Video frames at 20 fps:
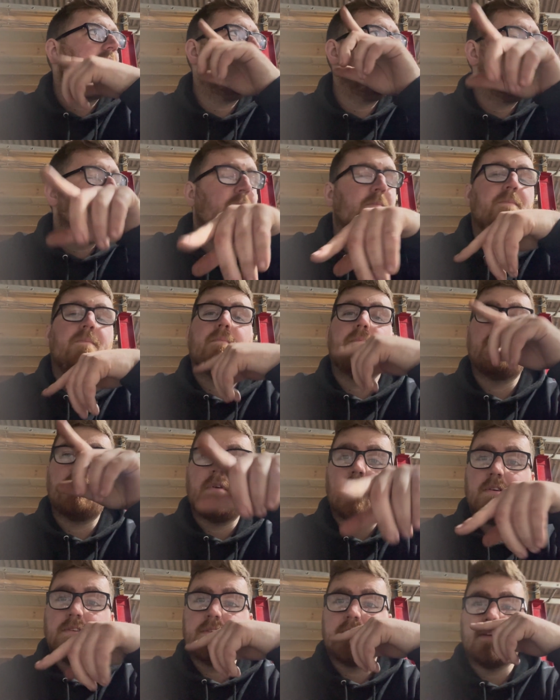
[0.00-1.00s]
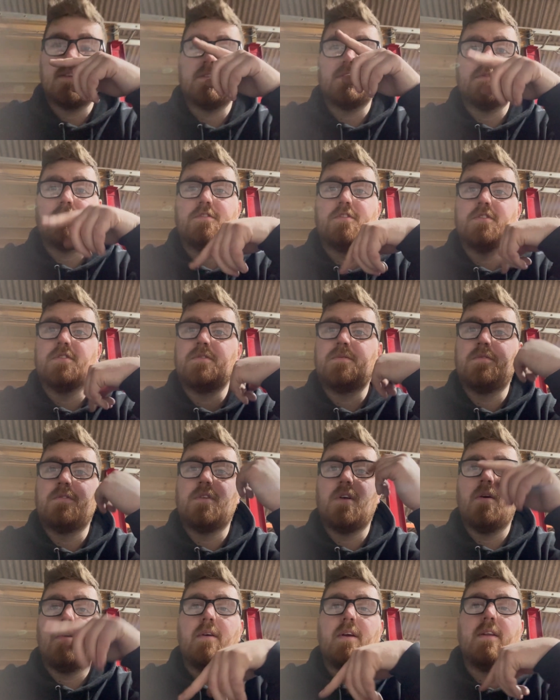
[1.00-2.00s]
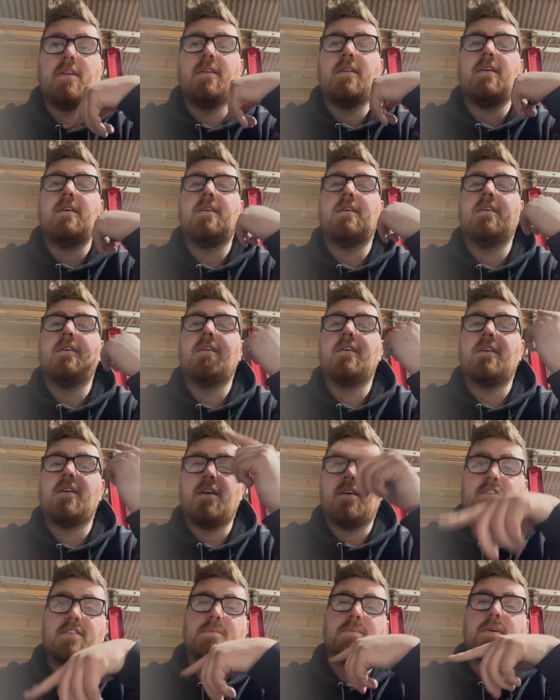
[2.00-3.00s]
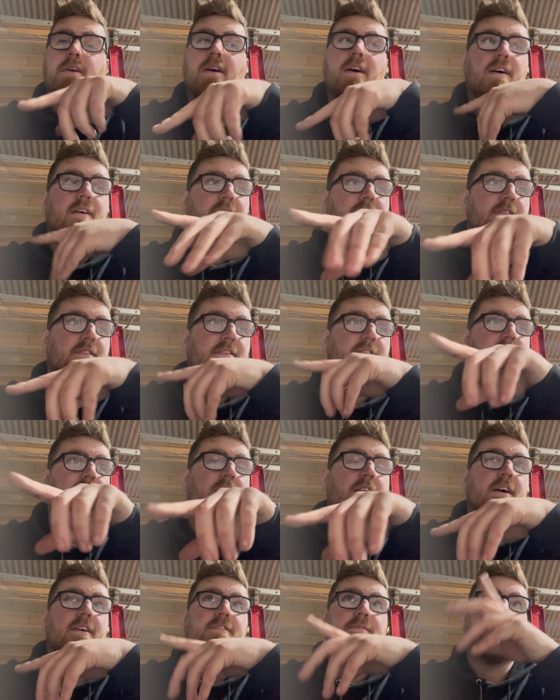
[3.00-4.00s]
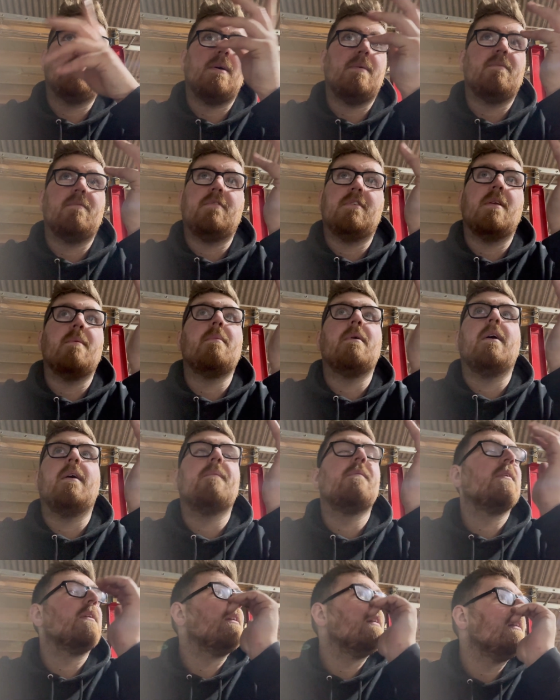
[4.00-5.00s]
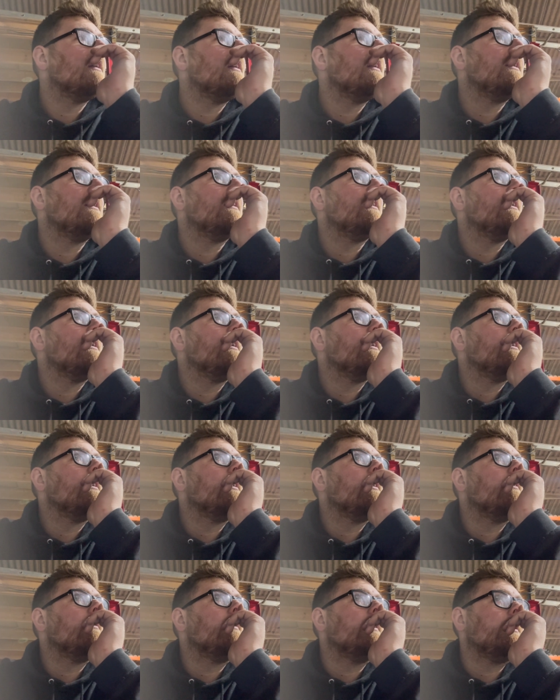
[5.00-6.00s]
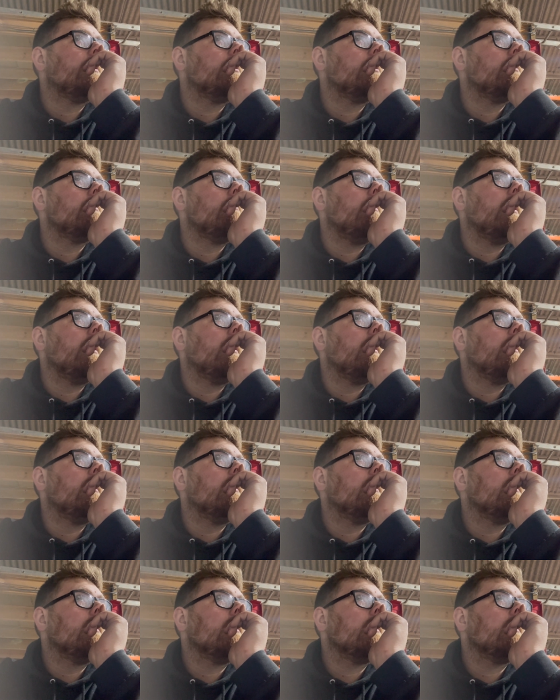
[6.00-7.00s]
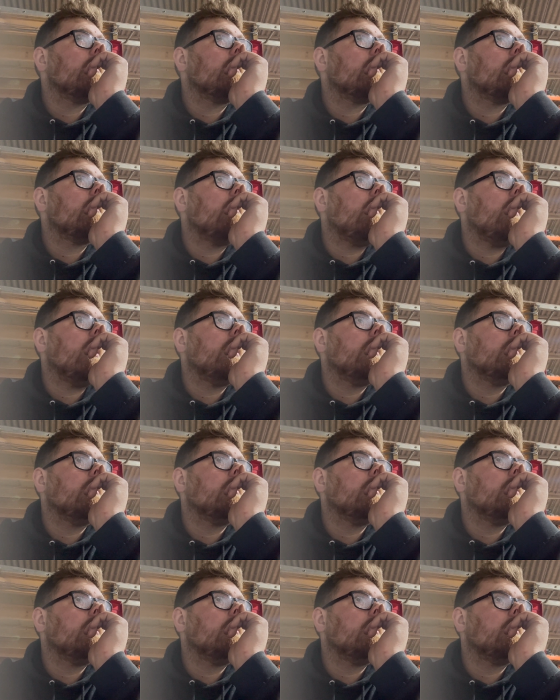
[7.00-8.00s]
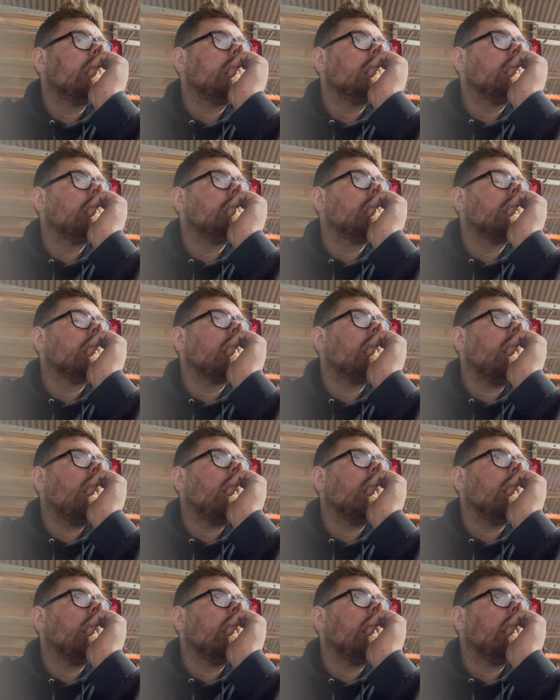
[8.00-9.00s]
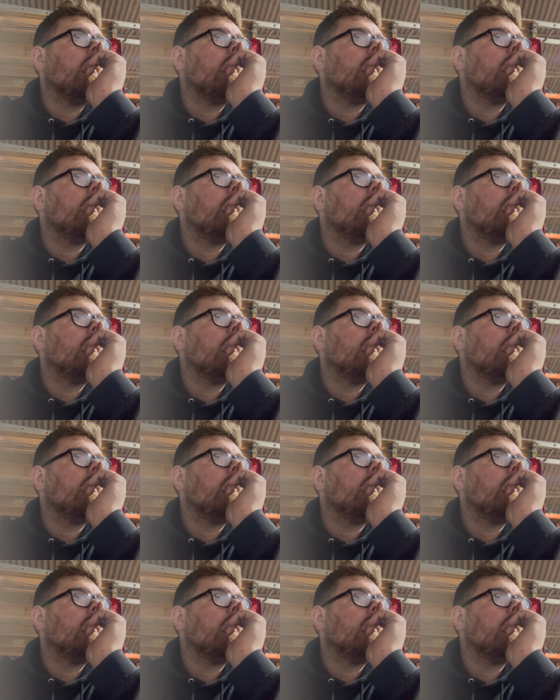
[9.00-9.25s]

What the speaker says: the process of just doing customer cars this last month and a bit, which has been quite an ordeal because there's been quite a lot.